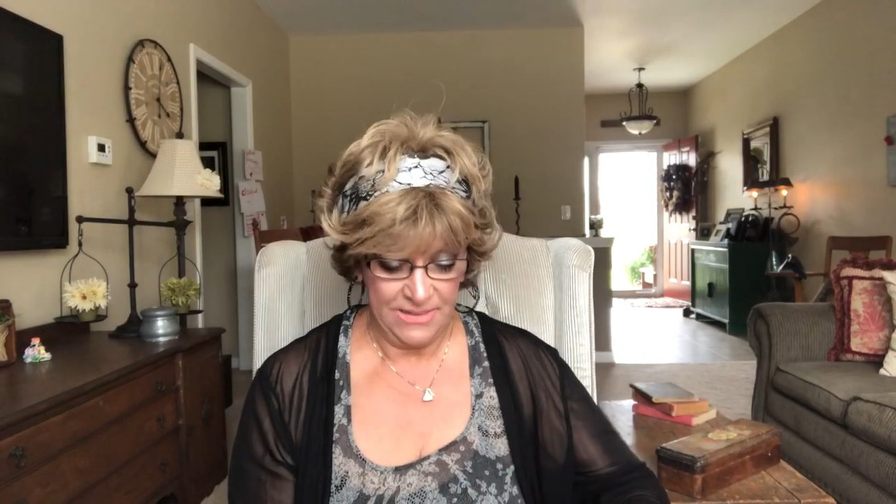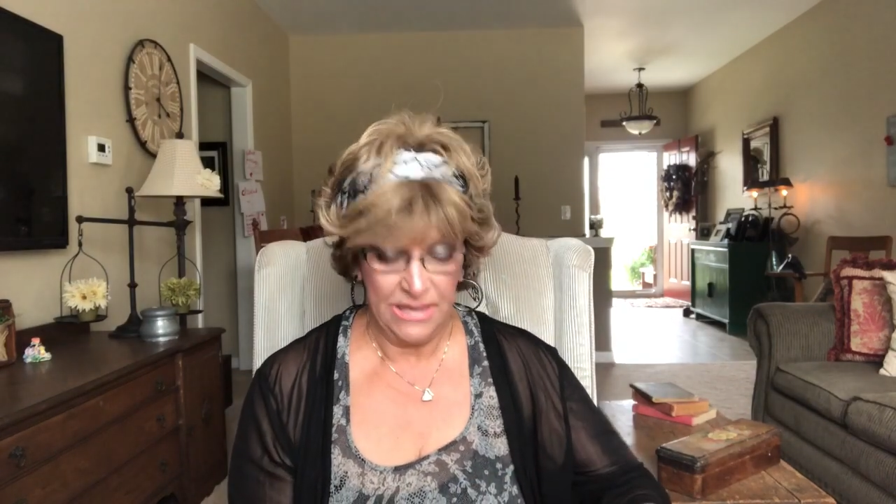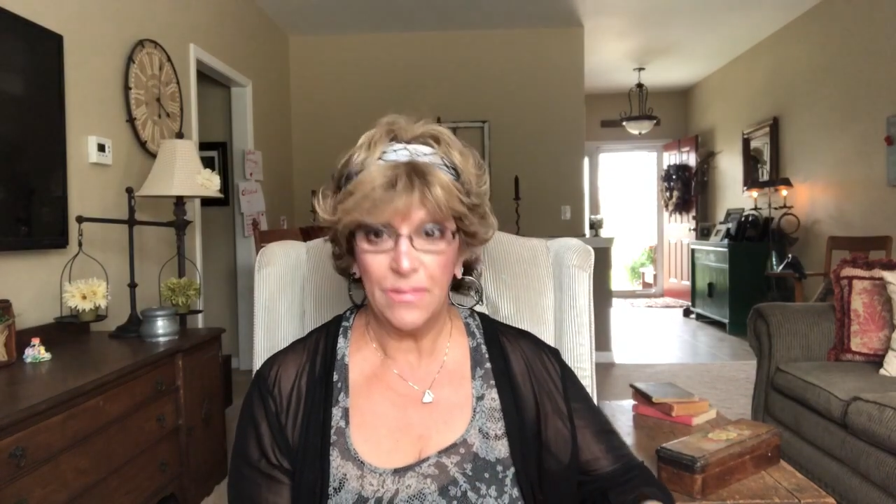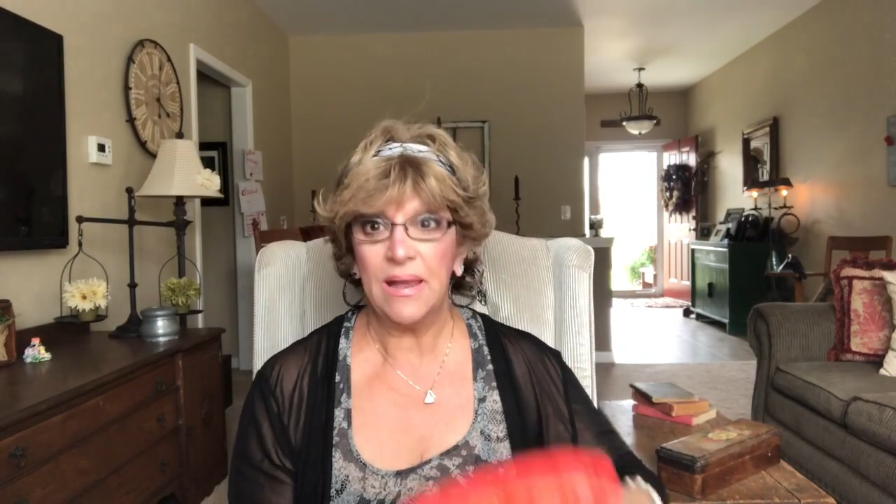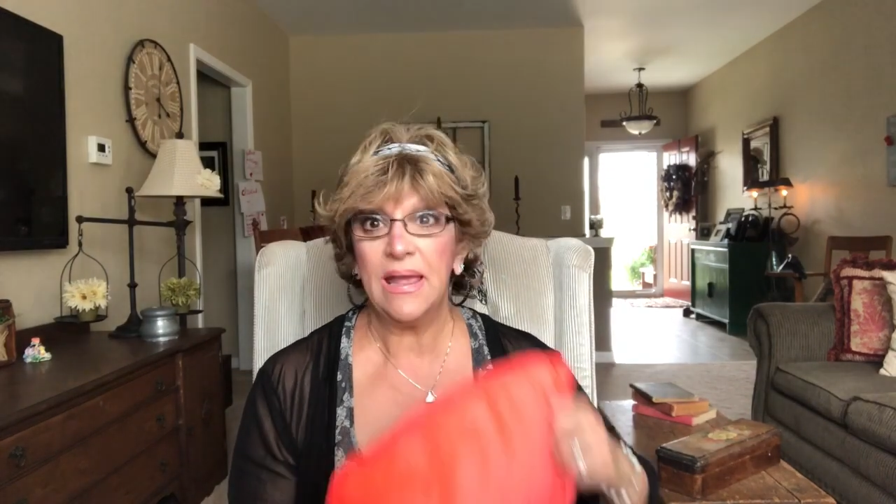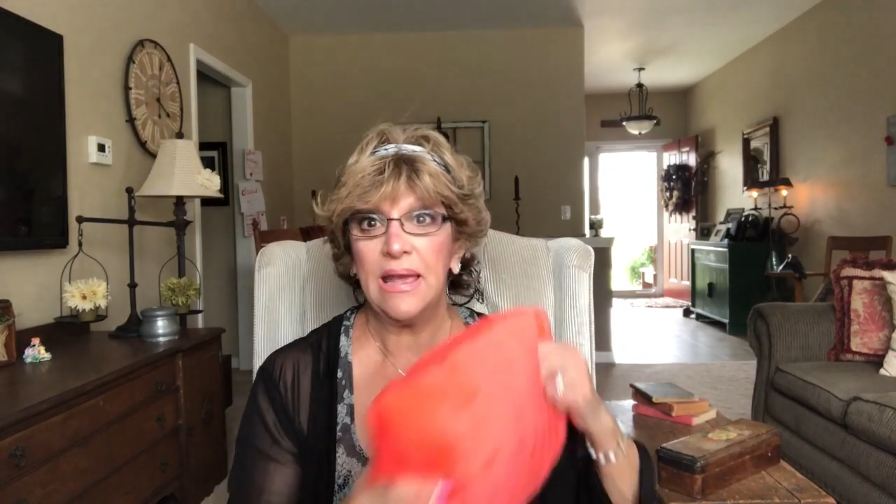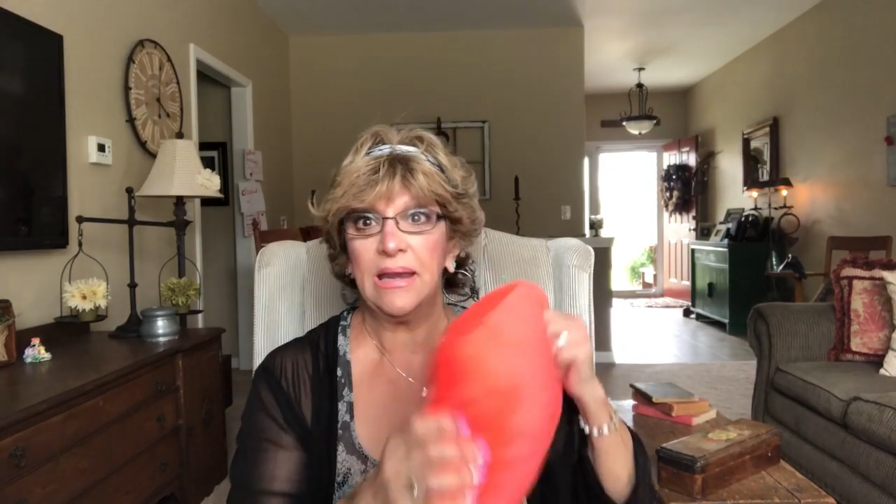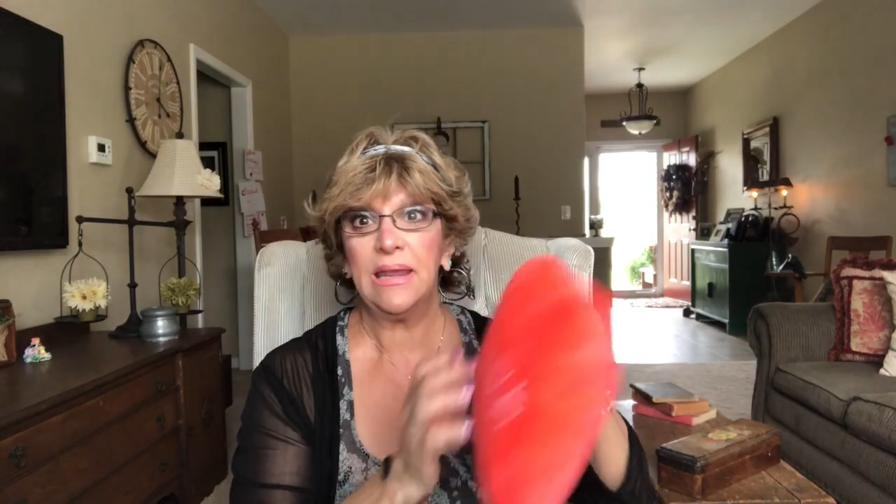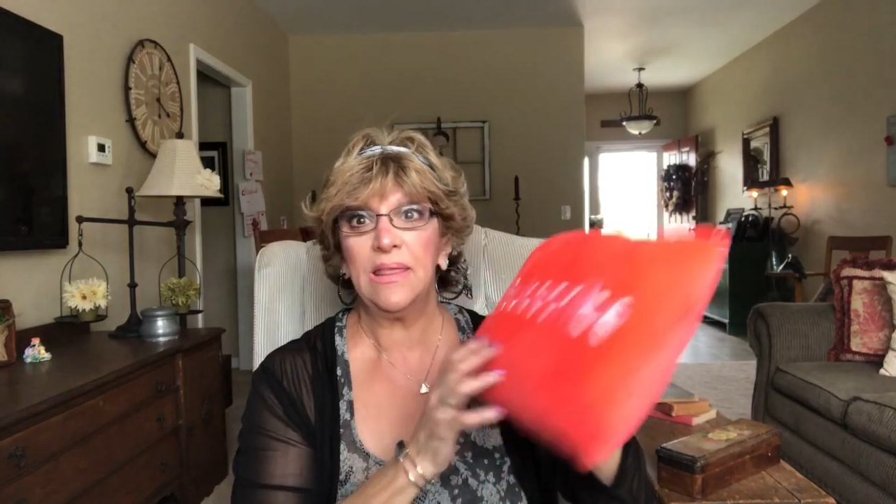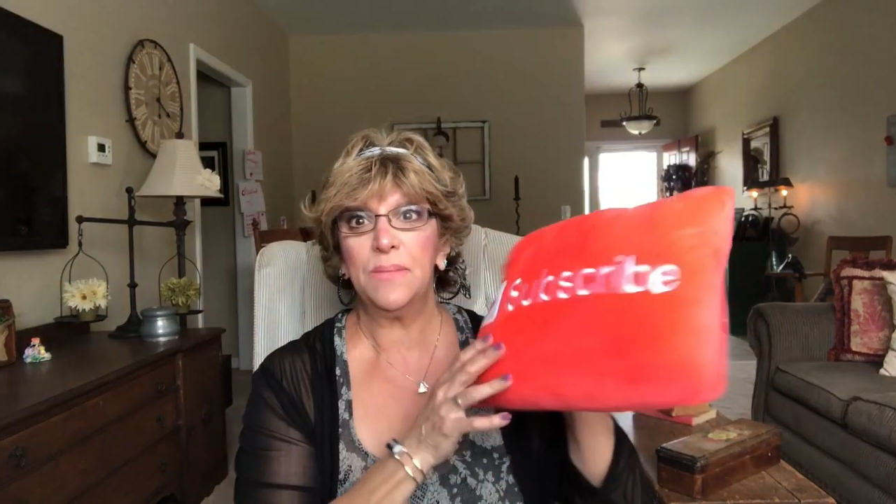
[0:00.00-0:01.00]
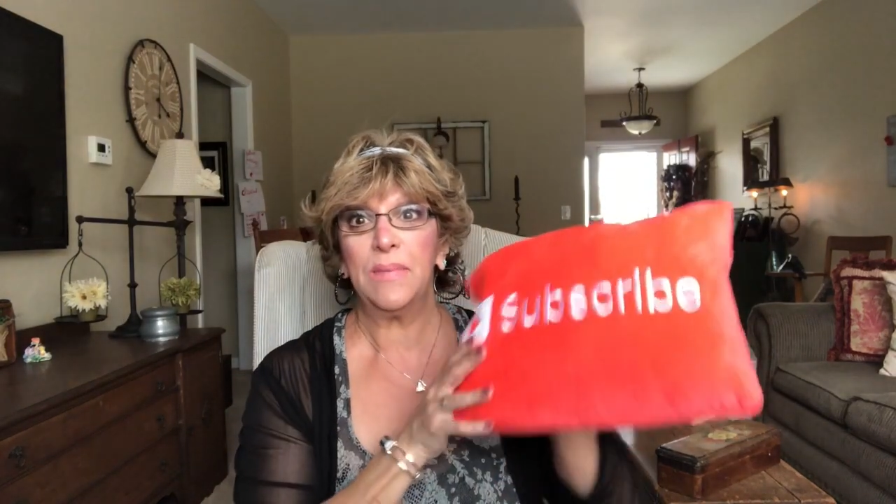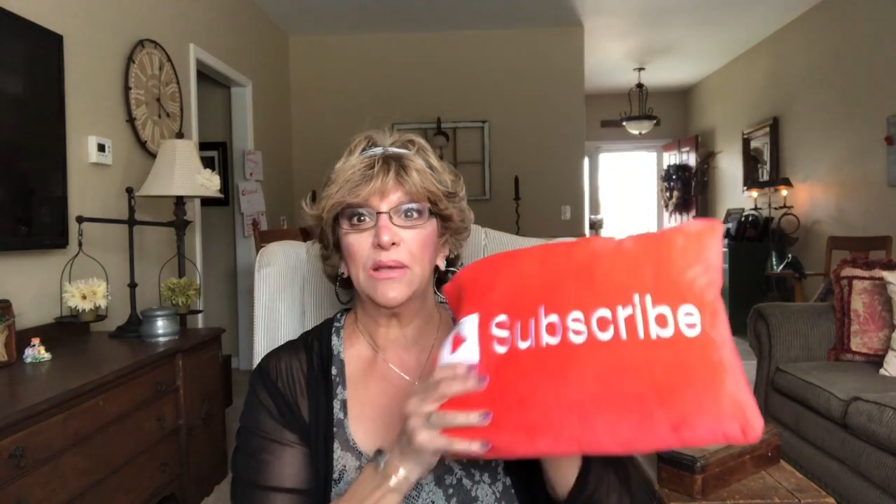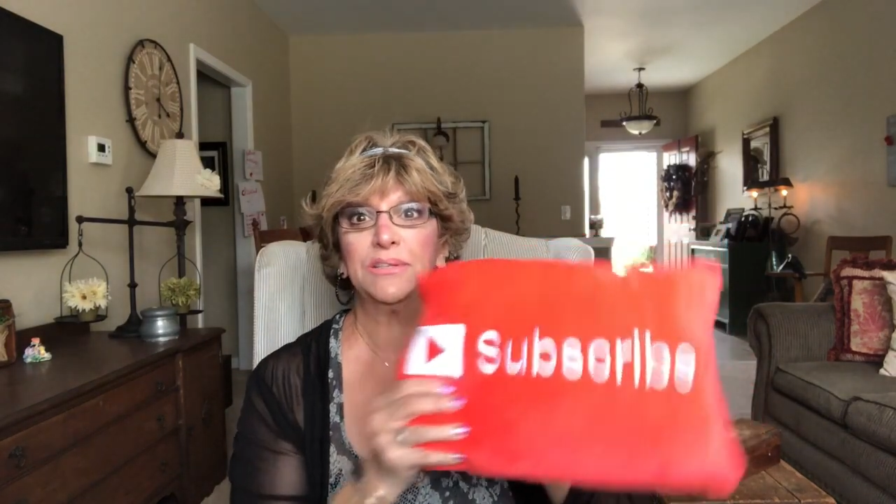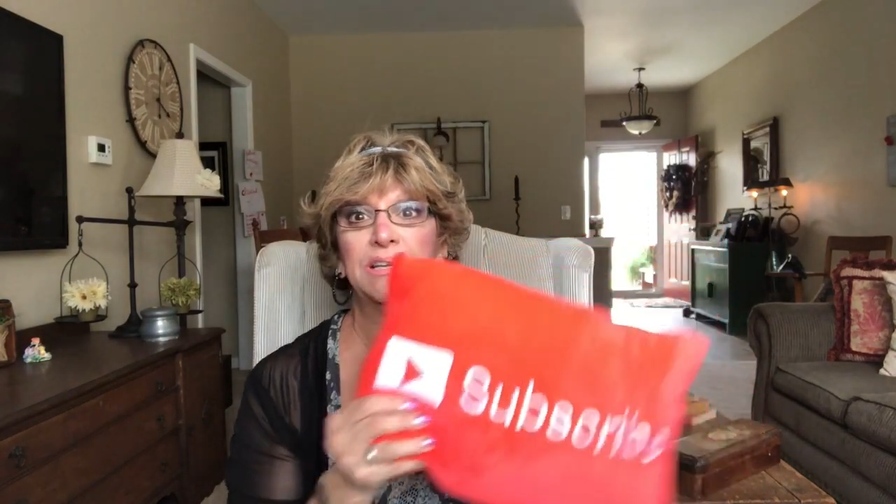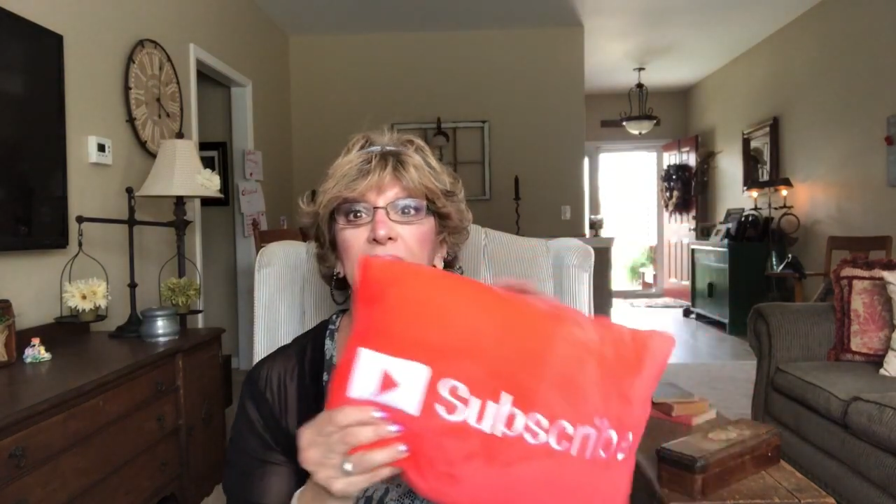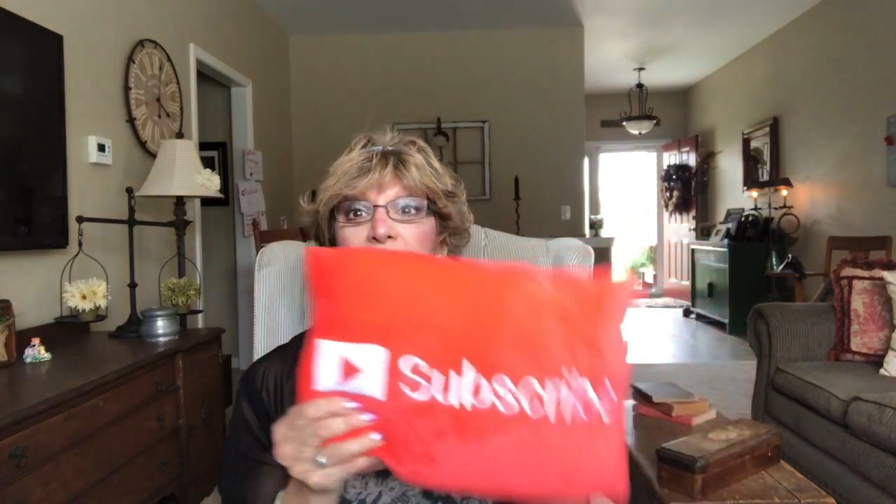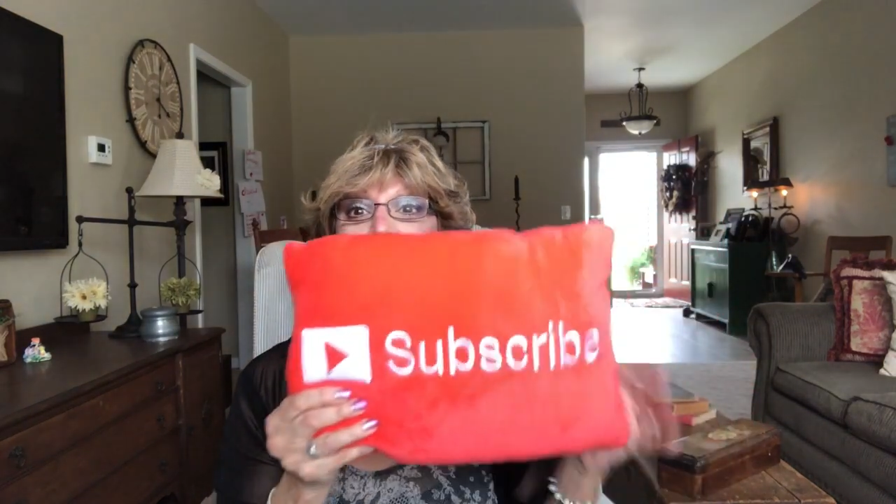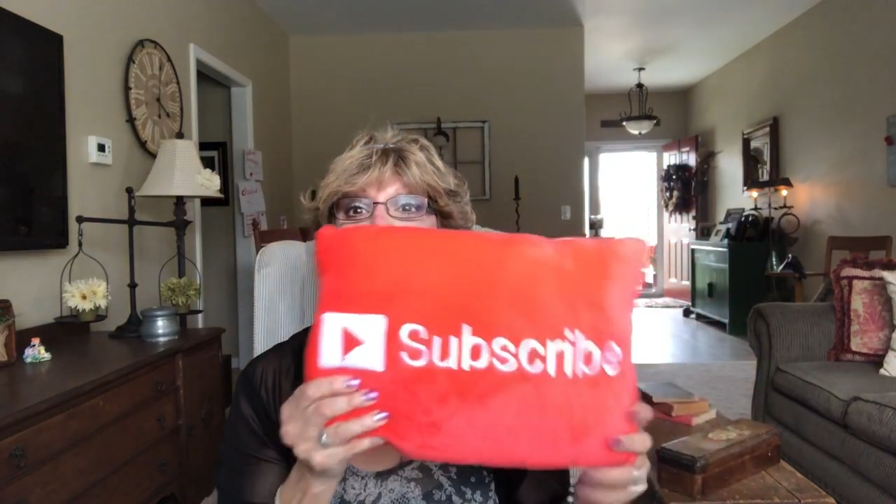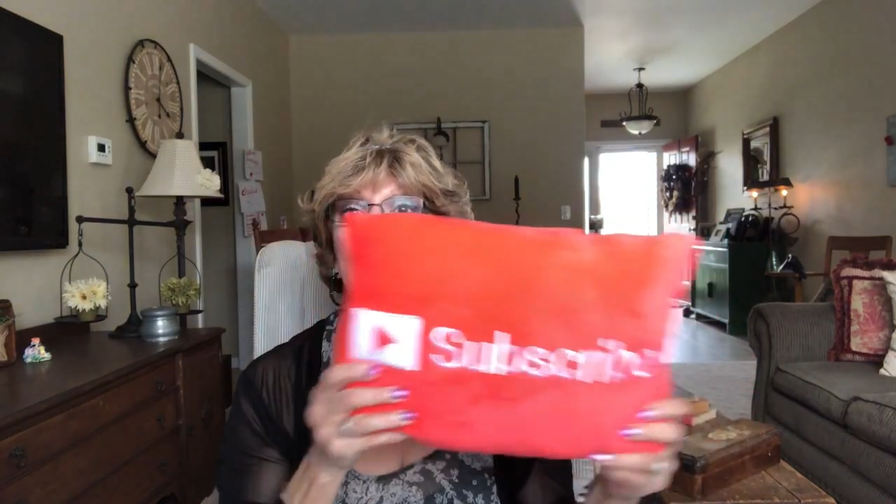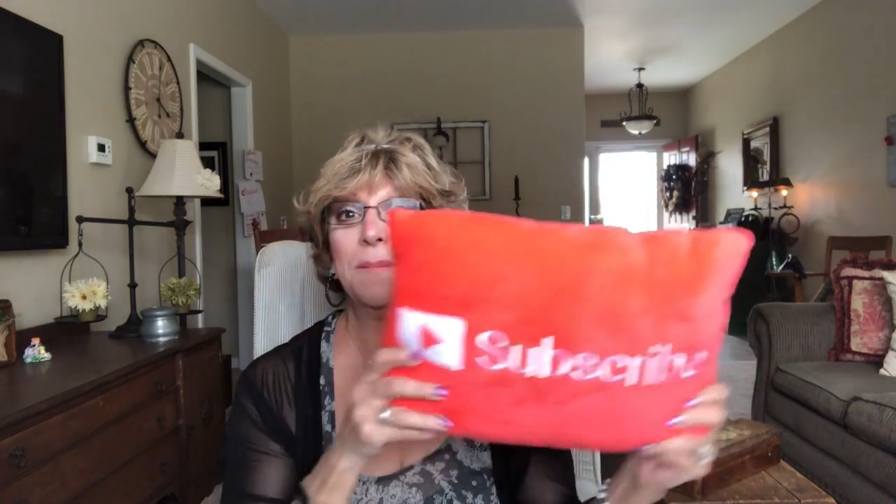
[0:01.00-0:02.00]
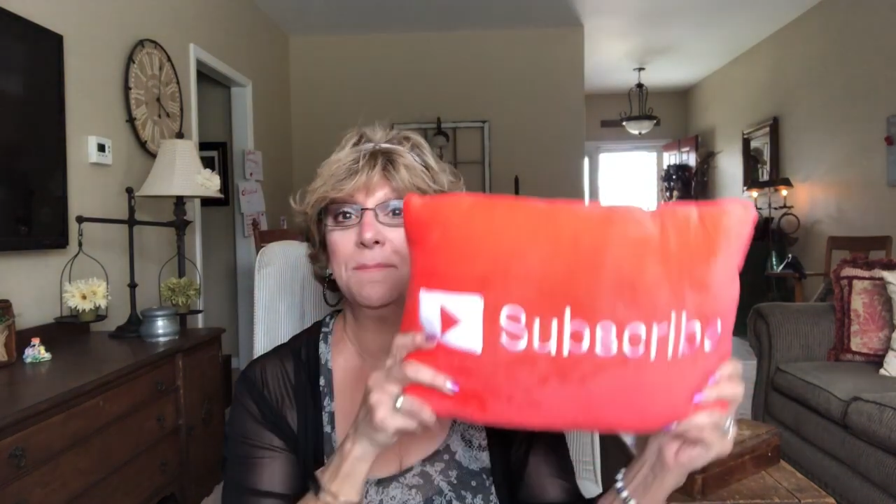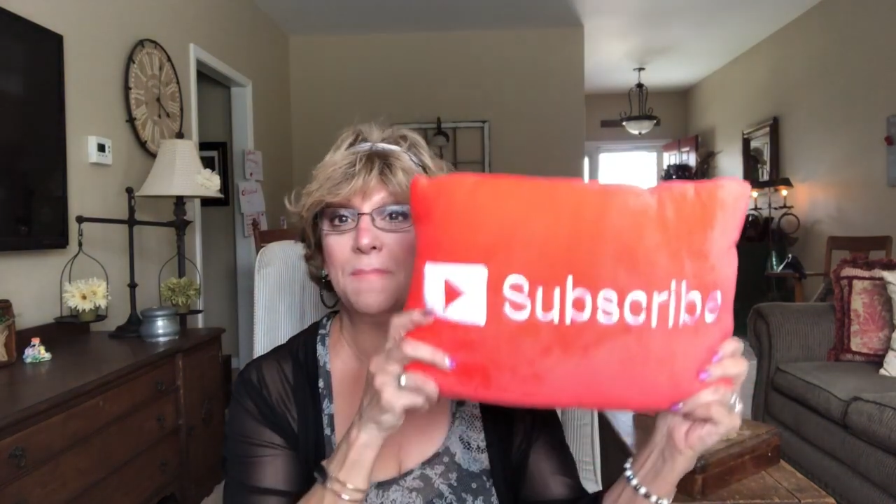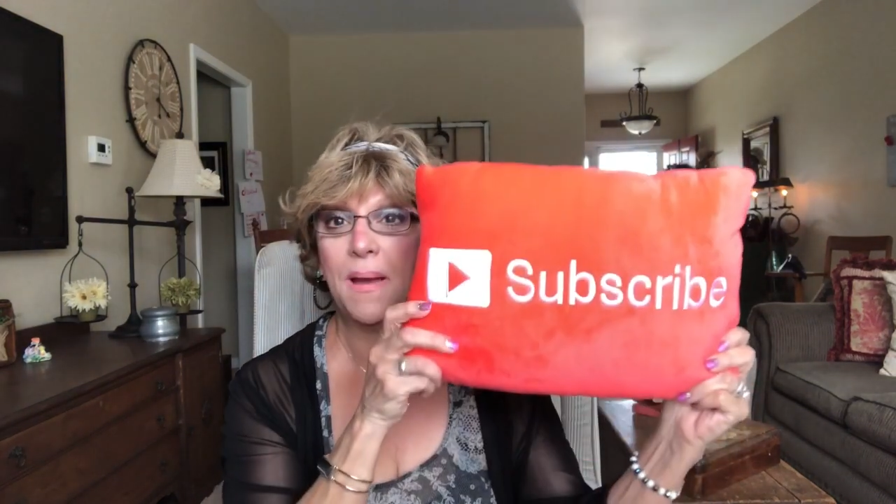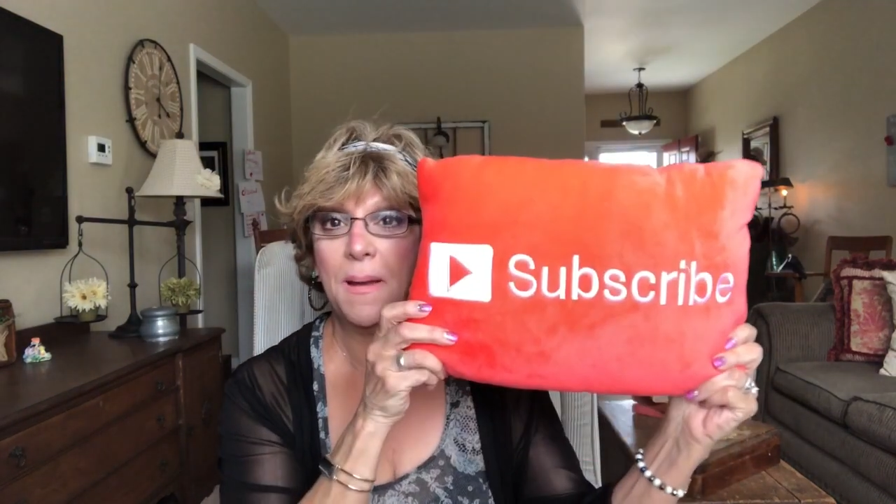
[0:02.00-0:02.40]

Anyway, and in the mail today came,